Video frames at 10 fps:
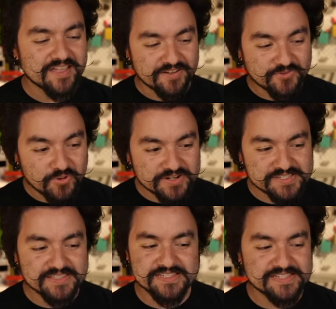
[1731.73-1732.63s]
Of
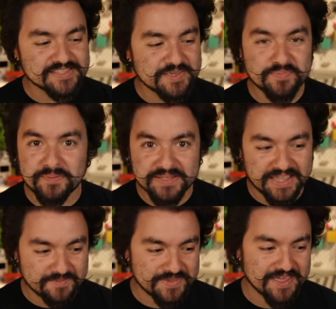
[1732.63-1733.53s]
course, this is the public
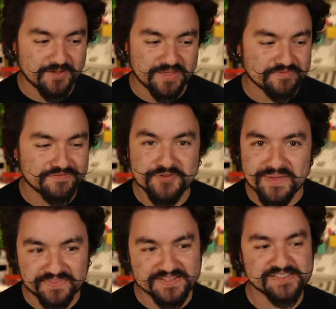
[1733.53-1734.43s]
API. We have a few
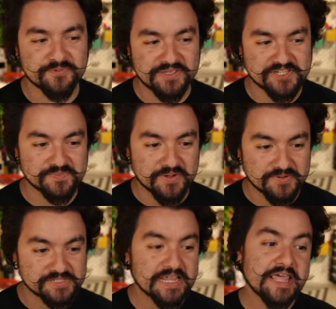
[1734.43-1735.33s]
methods that we
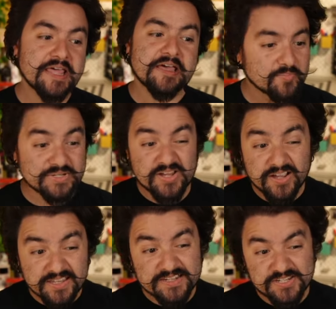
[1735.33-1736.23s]
expose. But
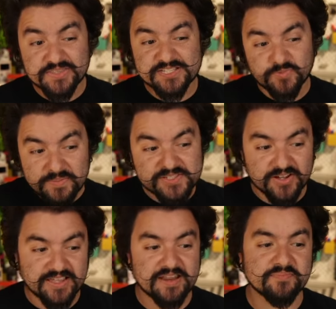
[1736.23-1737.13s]
talking to this
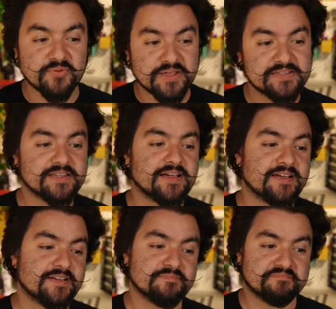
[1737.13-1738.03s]
WebSocket endpoint
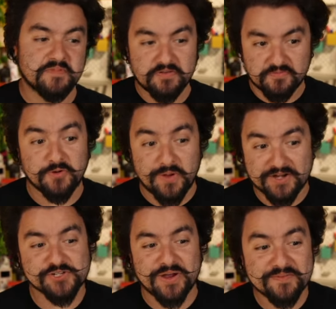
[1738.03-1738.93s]
um,
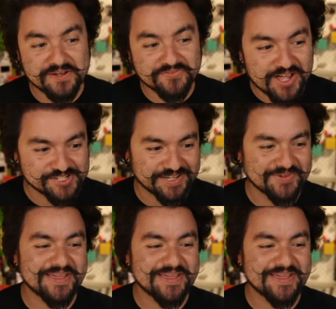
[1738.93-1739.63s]
requires quite a bit of logic.